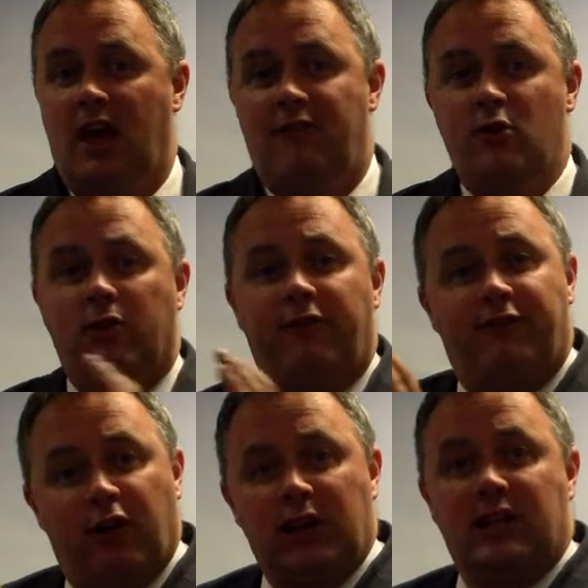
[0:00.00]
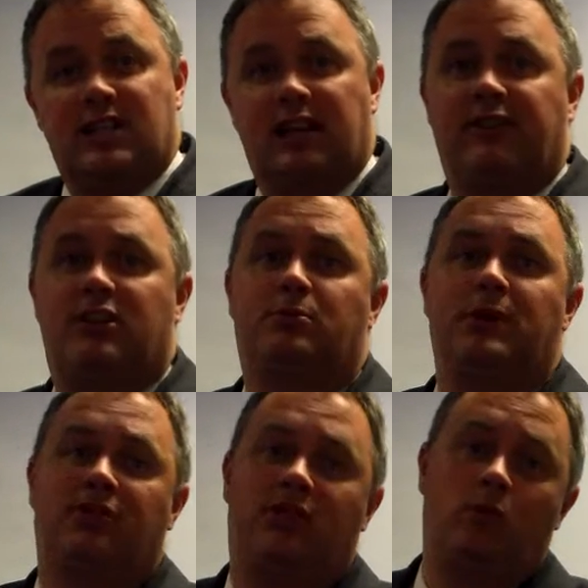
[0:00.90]
If you are fully
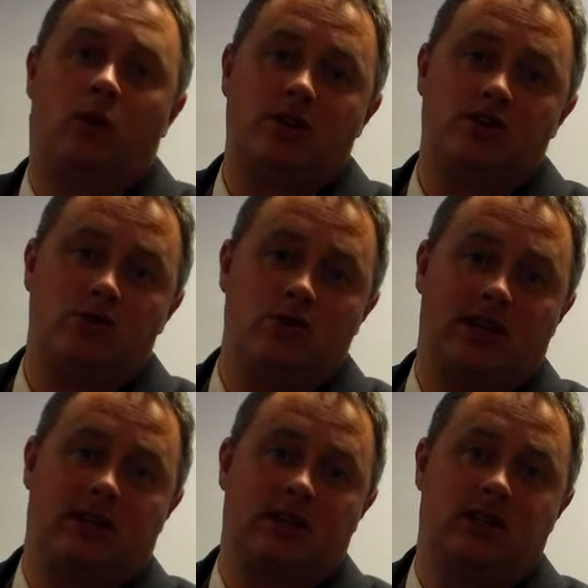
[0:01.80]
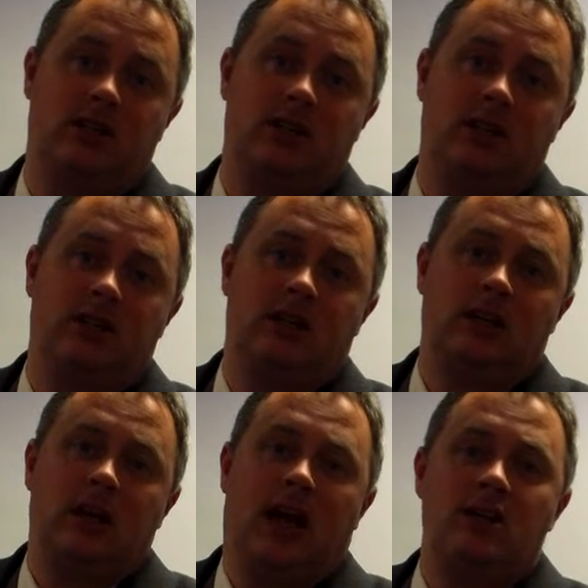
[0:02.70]
self-expressed in what you write,
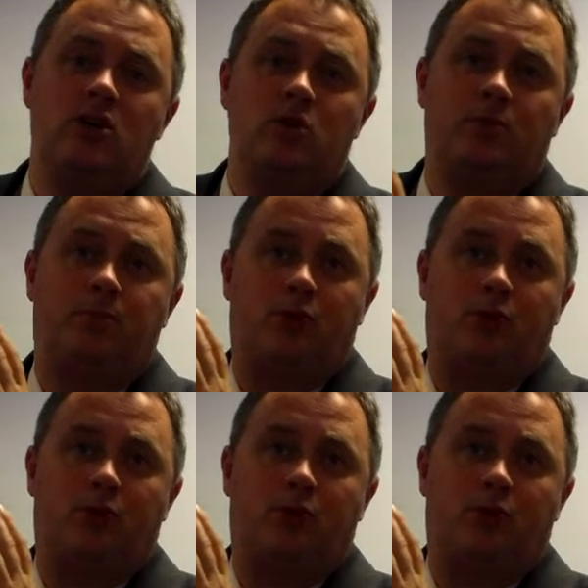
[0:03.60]
and you